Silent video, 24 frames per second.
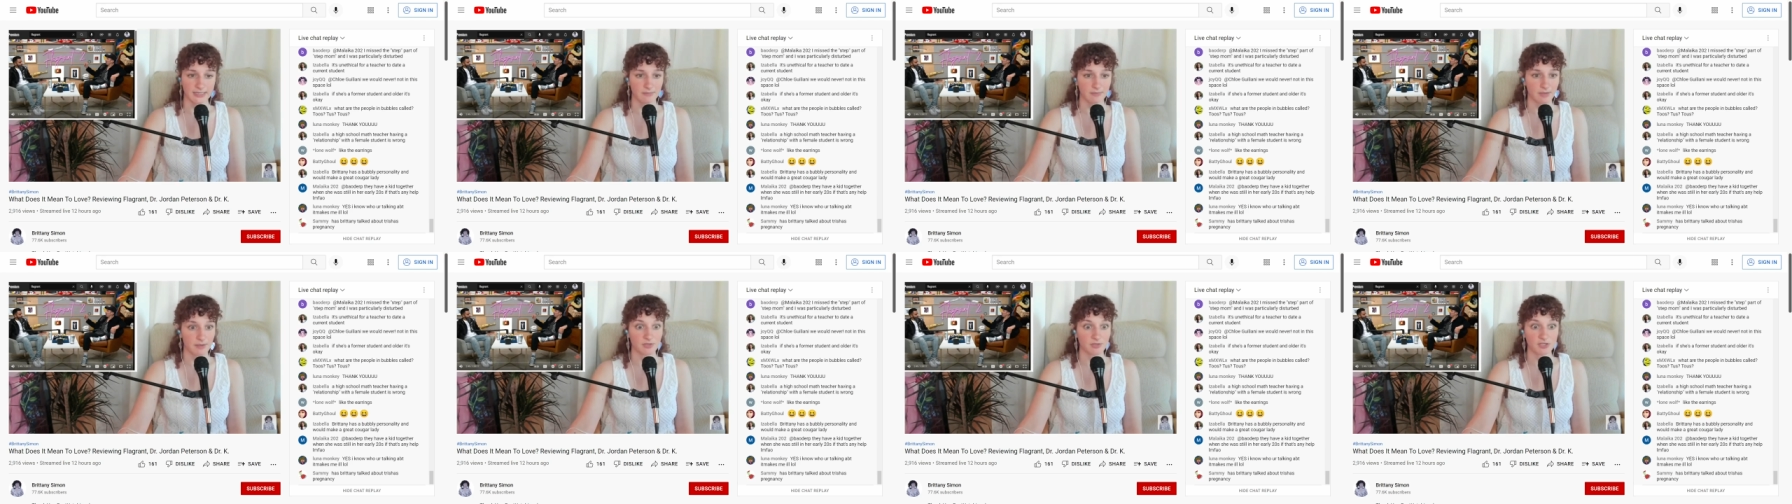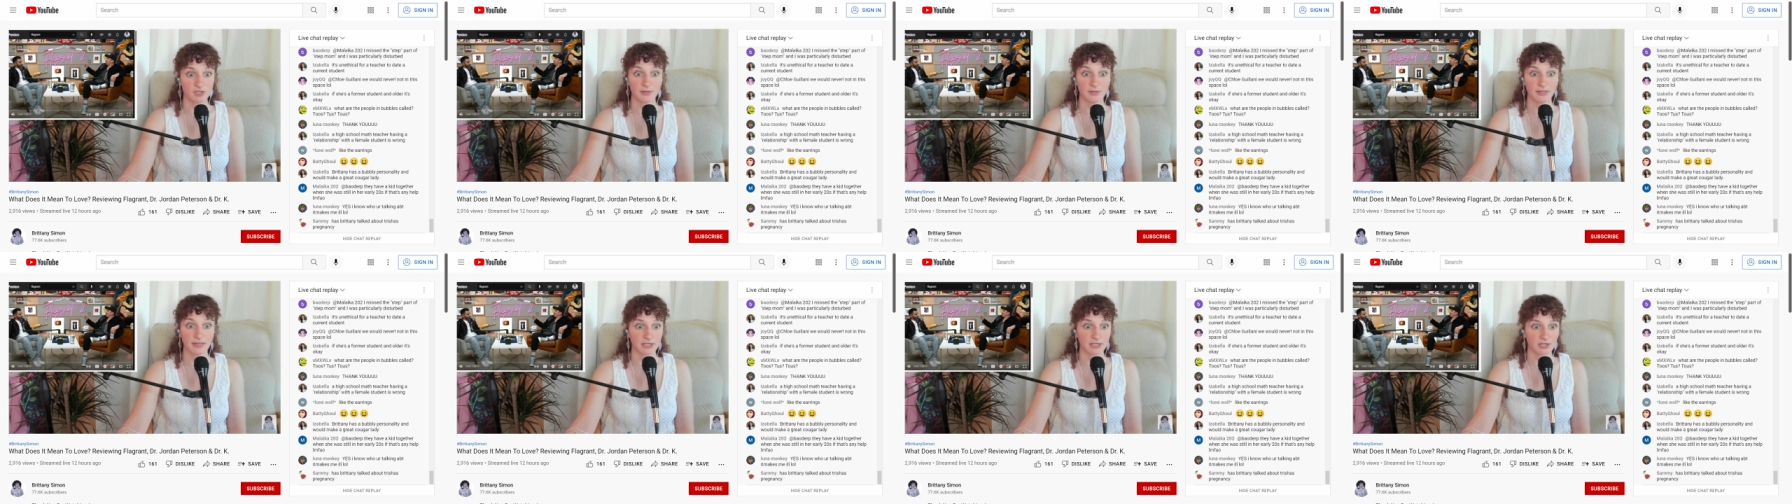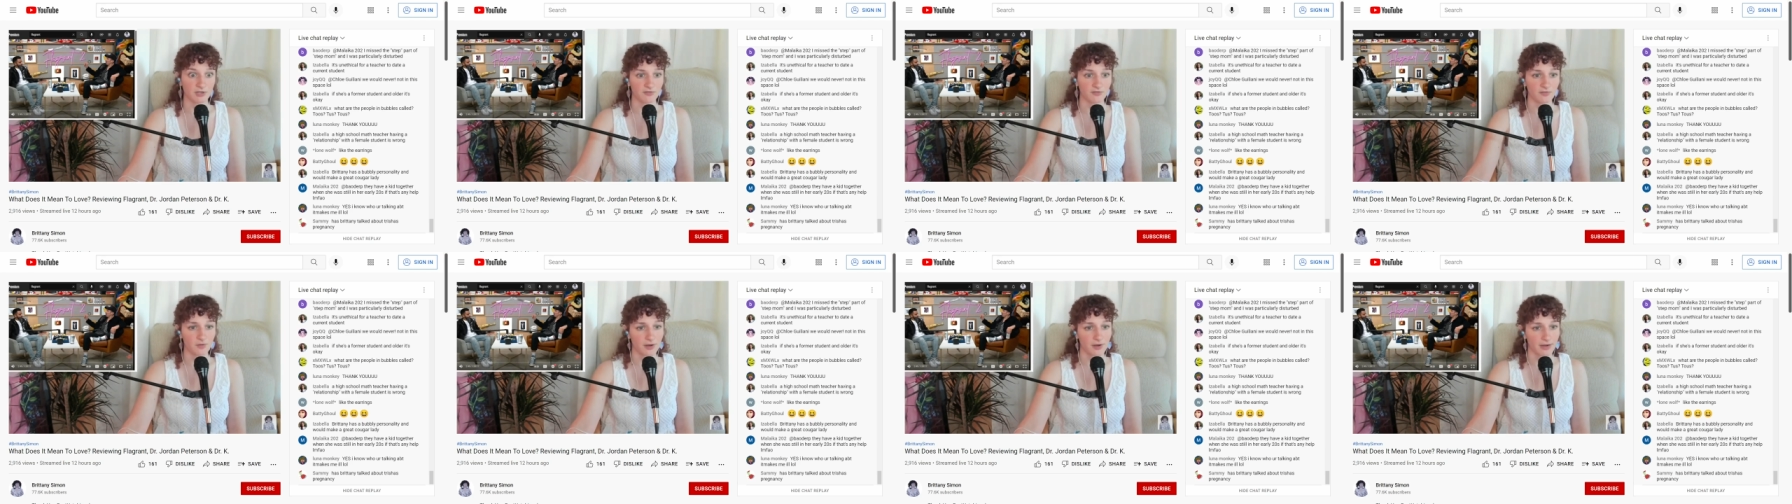Maybe should be like
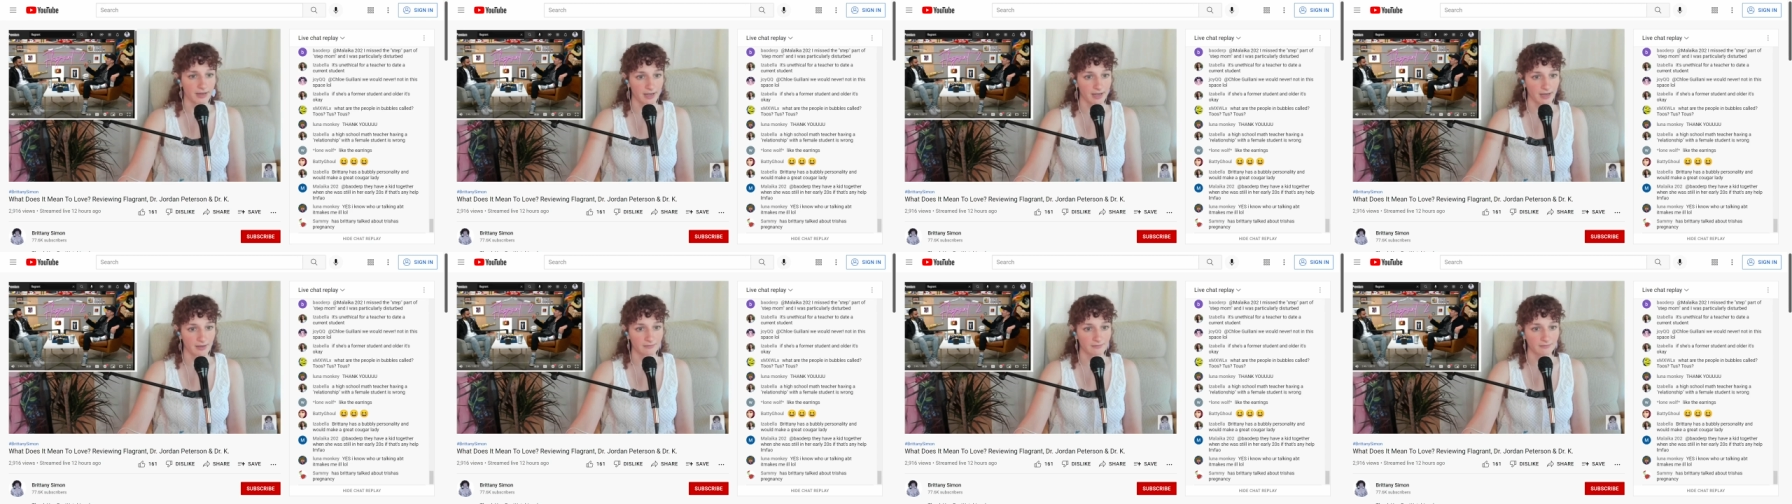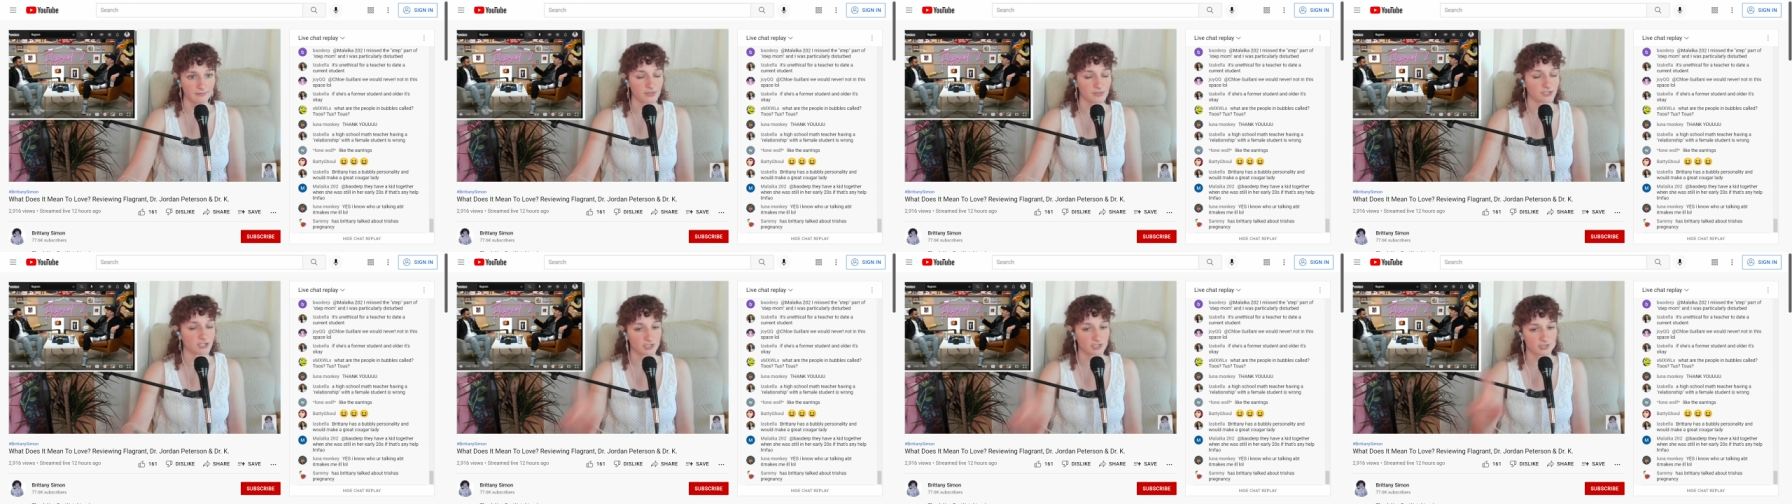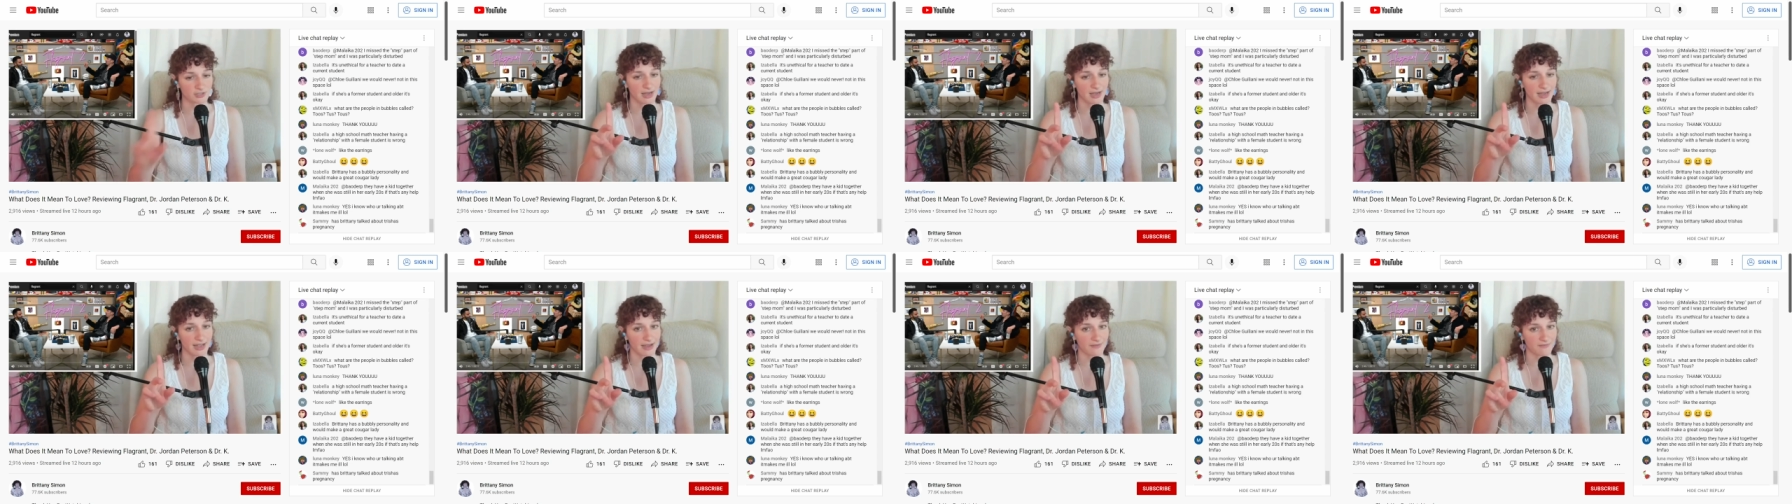Euphoria, which
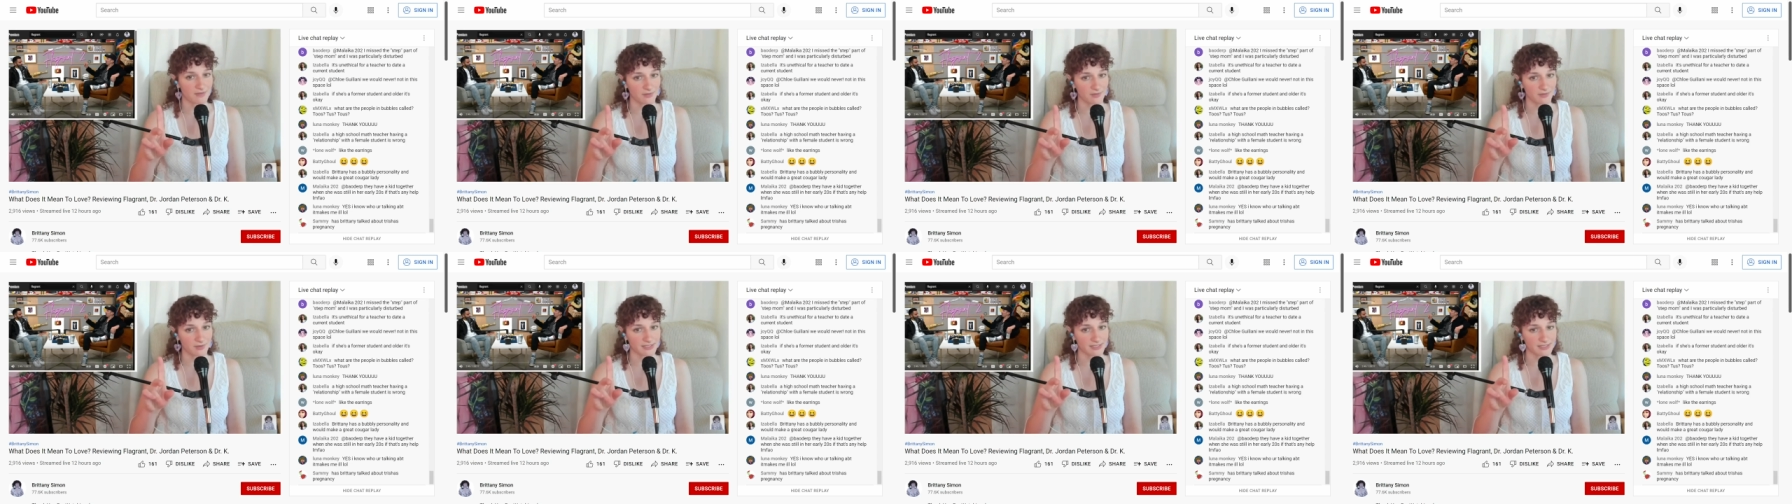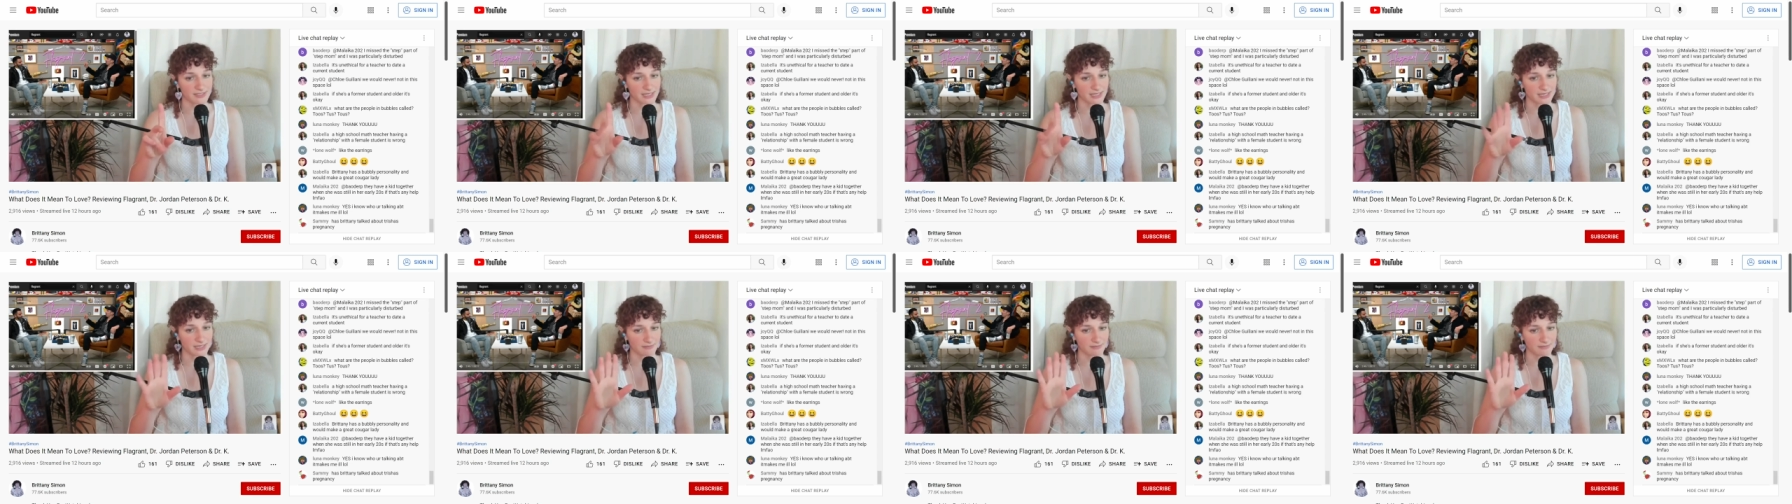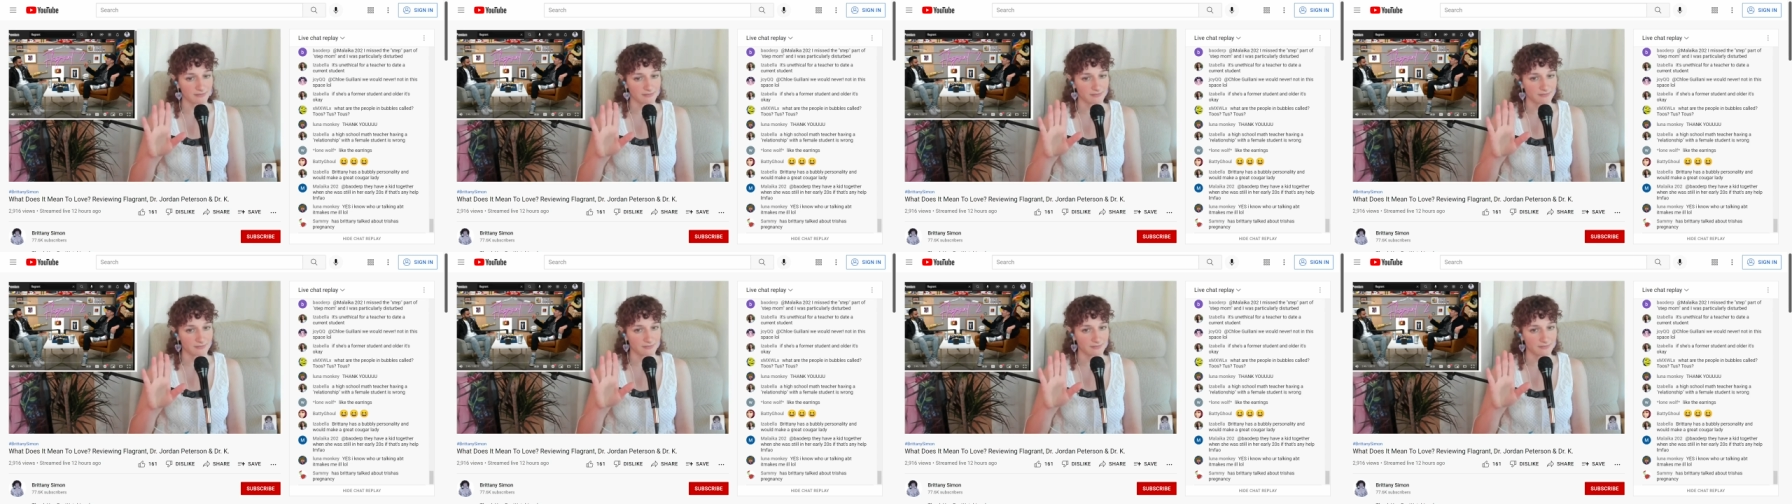I have not really seen.